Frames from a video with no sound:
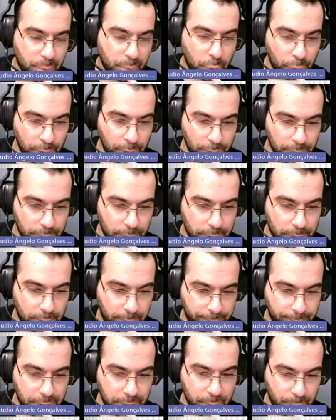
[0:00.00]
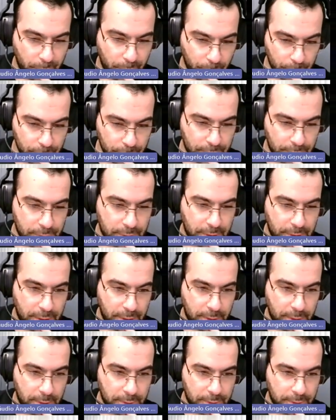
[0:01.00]
product of this process
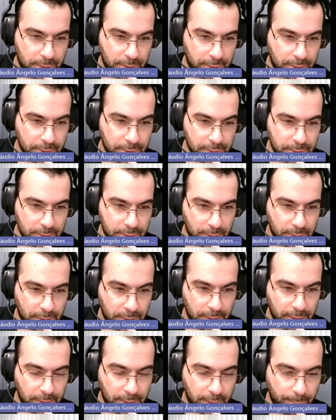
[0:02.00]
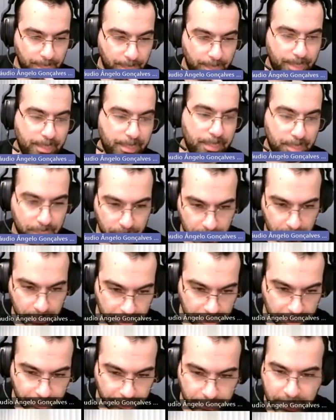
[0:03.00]
is this
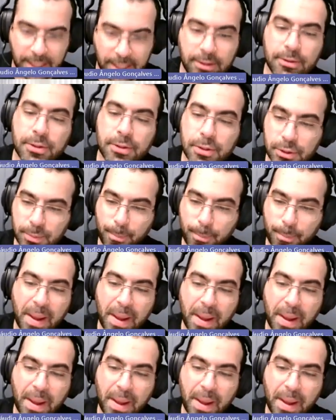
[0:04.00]
dense